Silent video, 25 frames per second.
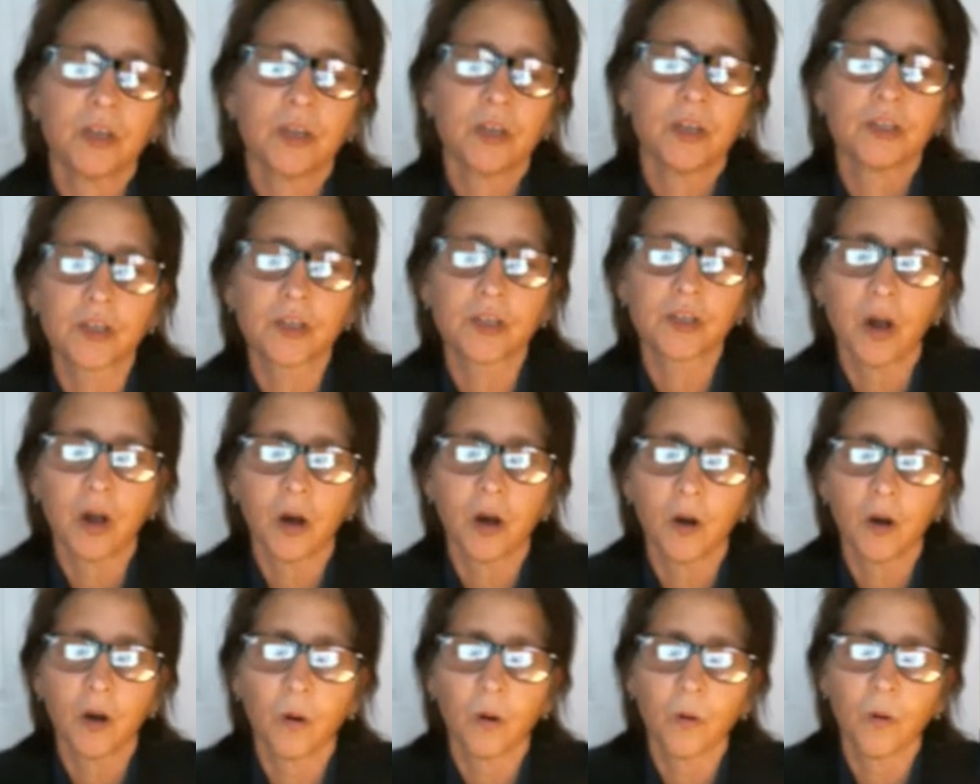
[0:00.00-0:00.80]

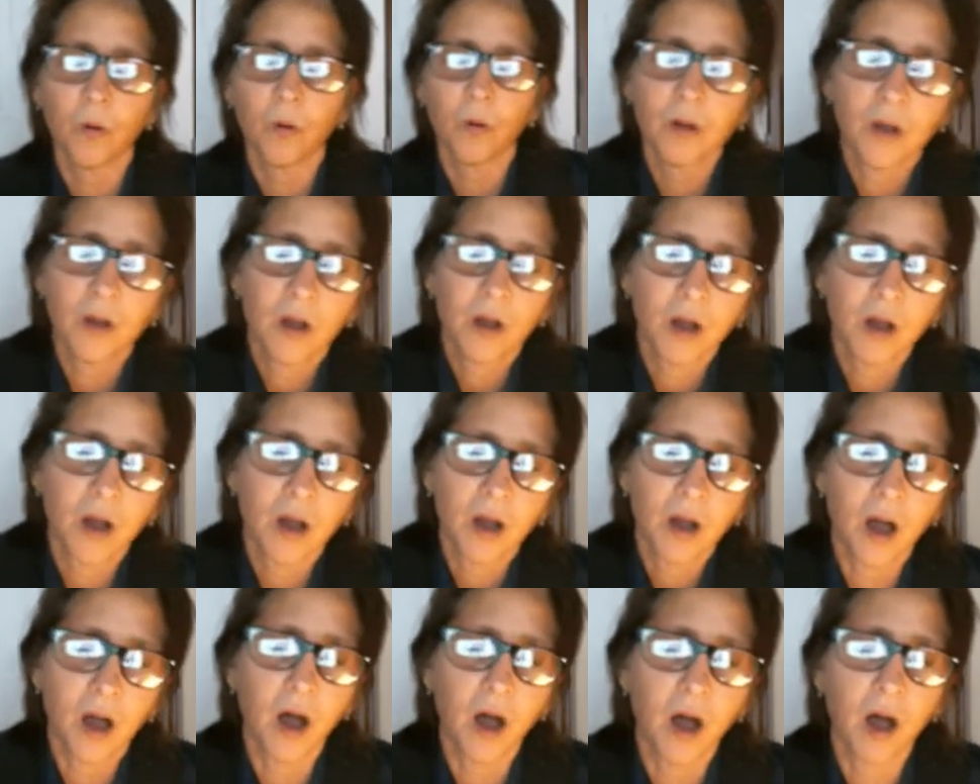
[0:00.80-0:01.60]
So,
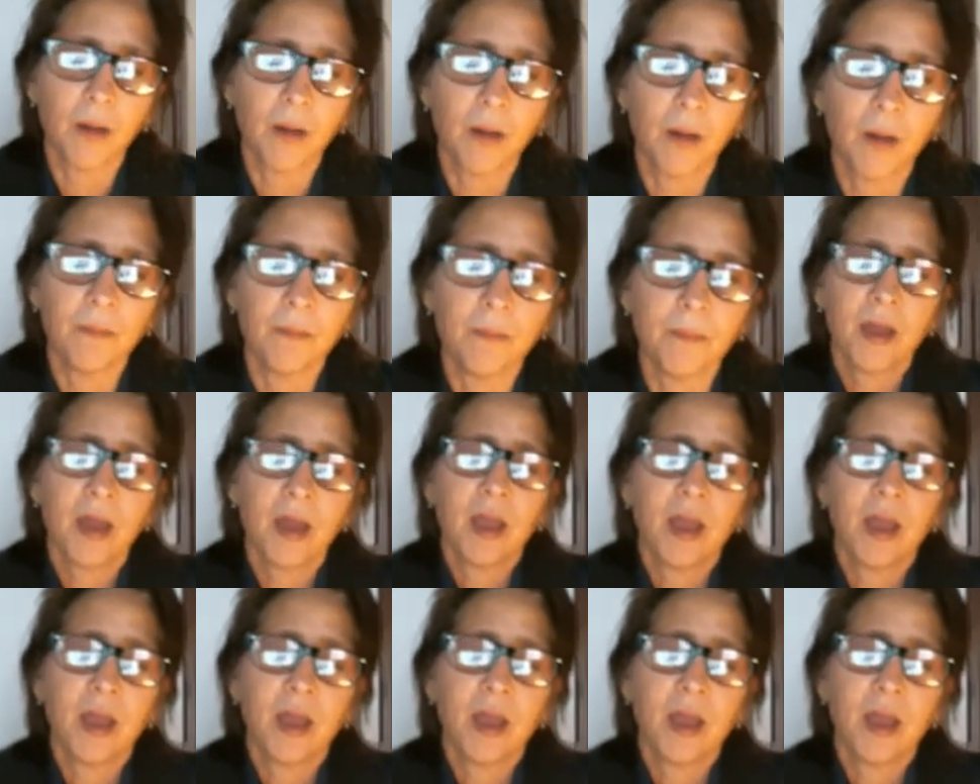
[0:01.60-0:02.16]
and